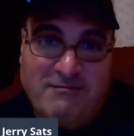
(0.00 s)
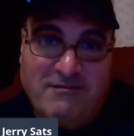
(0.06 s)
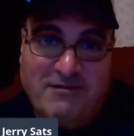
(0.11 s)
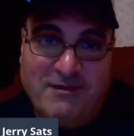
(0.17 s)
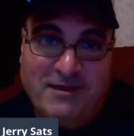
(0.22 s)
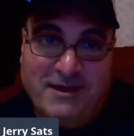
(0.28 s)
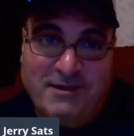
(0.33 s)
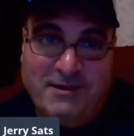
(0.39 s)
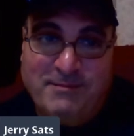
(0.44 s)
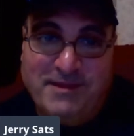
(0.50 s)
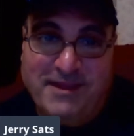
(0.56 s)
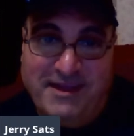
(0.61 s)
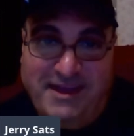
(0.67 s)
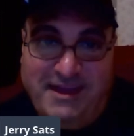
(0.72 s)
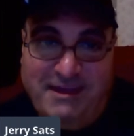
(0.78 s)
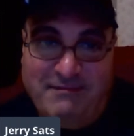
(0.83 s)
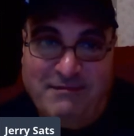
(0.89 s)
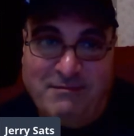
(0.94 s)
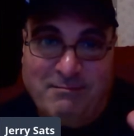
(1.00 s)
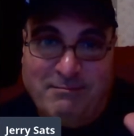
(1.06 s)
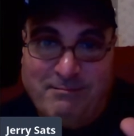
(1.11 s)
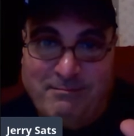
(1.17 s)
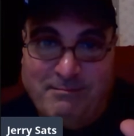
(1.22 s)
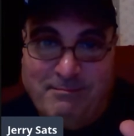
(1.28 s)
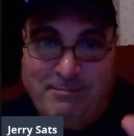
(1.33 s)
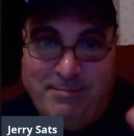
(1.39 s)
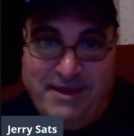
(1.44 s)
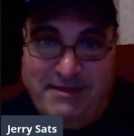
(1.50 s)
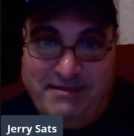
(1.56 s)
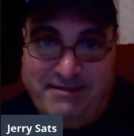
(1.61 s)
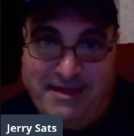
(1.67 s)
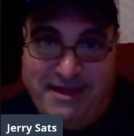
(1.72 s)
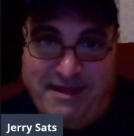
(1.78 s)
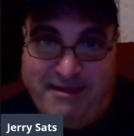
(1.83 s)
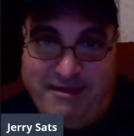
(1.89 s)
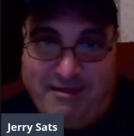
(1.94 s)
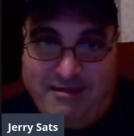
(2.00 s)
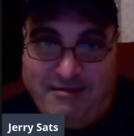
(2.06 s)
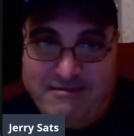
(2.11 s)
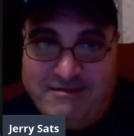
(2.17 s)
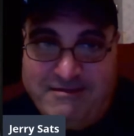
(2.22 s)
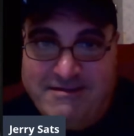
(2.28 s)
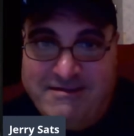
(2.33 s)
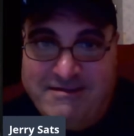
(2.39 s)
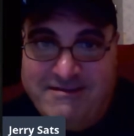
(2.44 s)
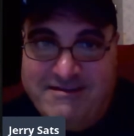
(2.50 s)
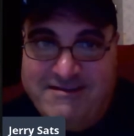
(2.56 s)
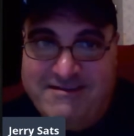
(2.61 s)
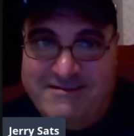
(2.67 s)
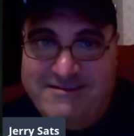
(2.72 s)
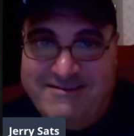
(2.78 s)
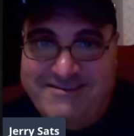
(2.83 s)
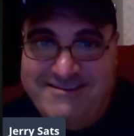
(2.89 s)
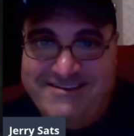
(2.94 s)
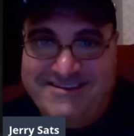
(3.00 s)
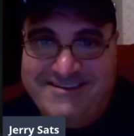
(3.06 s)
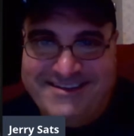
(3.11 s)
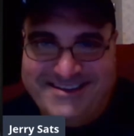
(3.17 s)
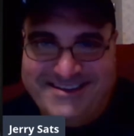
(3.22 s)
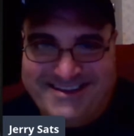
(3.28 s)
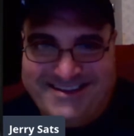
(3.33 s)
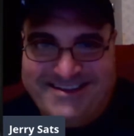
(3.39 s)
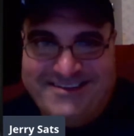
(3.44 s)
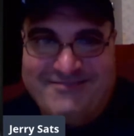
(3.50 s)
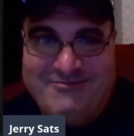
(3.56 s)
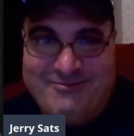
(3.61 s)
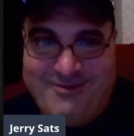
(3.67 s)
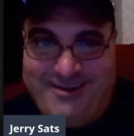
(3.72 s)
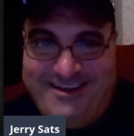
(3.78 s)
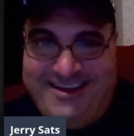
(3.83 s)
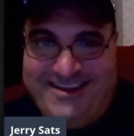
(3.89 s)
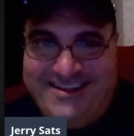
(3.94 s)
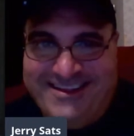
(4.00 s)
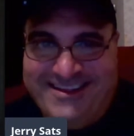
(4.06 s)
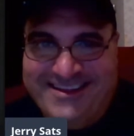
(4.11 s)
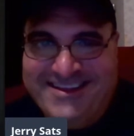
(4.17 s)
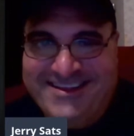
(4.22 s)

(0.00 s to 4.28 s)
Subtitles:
for him to even be there, right?